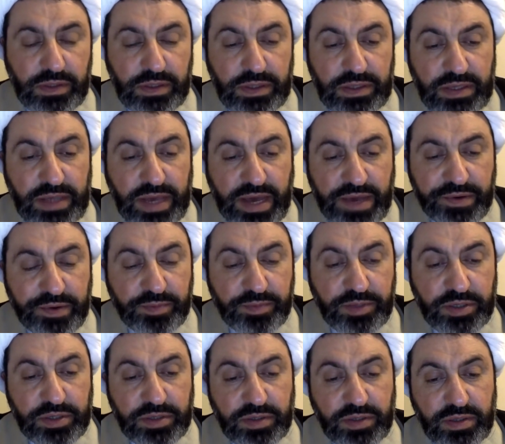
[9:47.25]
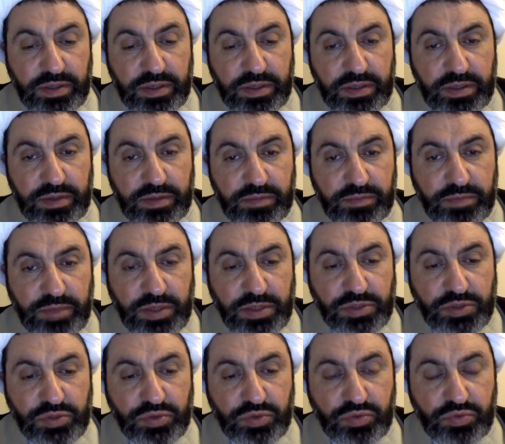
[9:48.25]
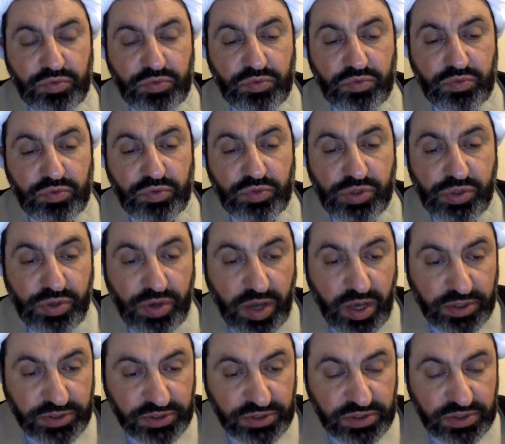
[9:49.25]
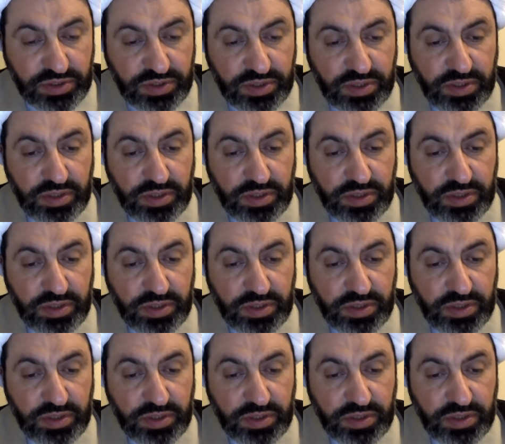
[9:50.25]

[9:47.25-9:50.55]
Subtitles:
in Arabic means to trust,